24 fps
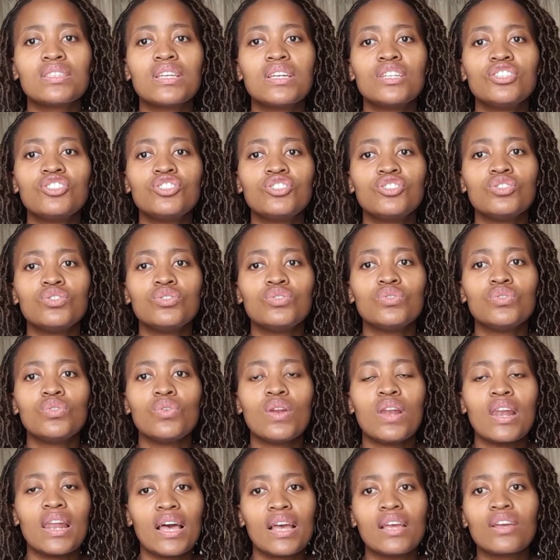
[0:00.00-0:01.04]
that you
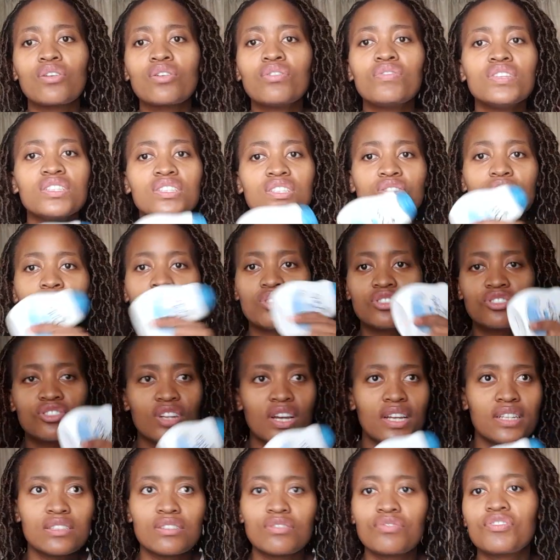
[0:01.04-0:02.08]
like. Obviously, you'll
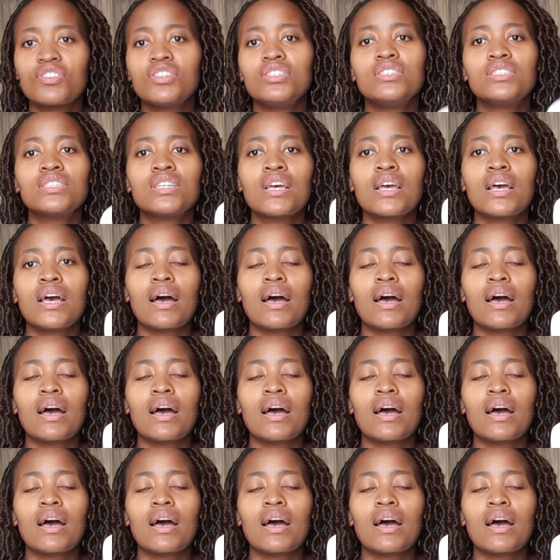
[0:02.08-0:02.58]
try different